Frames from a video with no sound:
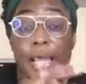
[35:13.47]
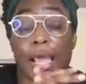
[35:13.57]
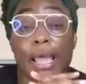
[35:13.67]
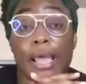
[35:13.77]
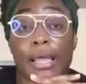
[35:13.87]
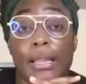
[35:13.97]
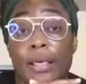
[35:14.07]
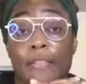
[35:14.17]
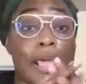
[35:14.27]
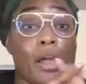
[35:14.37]
and
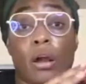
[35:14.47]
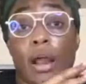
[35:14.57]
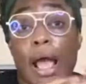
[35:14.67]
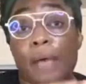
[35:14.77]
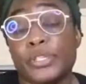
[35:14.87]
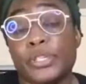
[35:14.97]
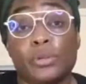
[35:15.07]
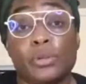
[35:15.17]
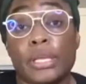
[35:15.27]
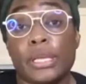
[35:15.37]
they are
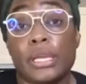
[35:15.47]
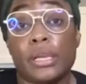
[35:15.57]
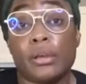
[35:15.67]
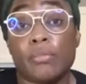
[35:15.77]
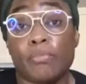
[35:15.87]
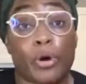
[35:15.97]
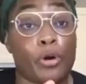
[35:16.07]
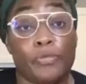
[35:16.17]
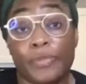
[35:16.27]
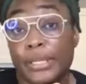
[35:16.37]
absolutely
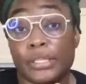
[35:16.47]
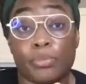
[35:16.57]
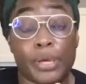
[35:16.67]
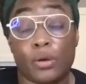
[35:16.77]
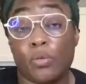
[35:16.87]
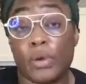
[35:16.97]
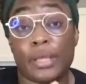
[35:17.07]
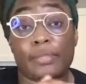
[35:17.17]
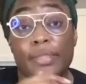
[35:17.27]
perfect to pickle with.